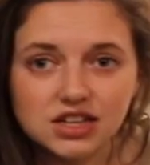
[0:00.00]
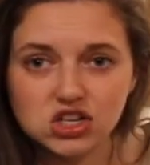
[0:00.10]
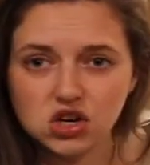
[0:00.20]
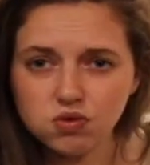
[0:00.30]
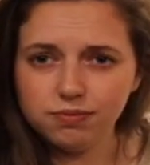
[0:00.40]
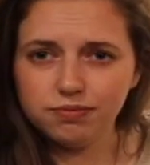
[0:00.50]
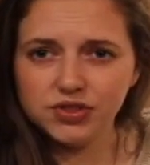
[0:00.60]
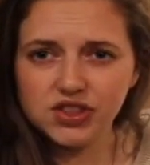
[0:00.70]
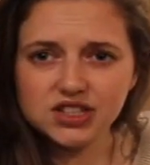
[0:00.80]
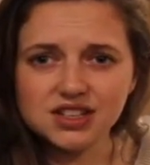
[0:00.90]
This
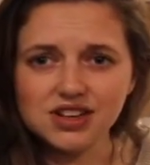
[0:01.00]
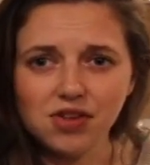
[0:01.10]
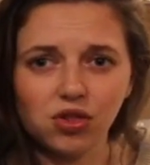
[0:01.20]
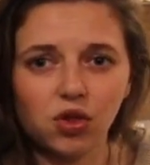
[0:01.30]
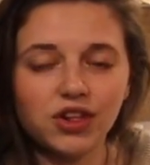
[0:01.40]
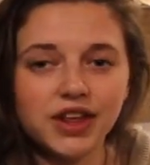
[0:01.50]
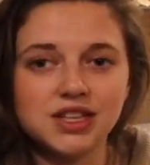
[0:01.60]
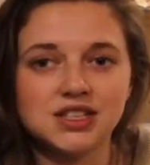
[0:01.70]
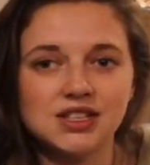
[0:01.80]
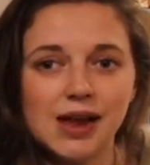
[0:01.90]
doesn't even look like
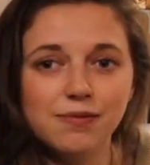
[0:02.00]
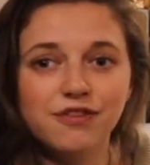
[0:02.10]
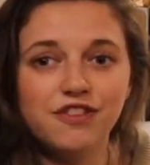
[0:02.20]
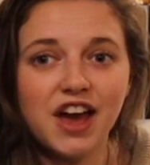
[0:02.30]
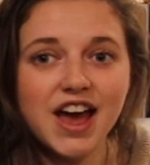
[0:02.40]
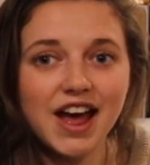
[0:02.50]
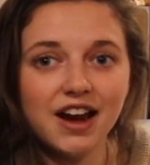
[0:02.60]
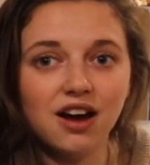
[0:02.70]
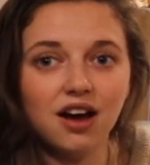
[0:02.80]
the same van.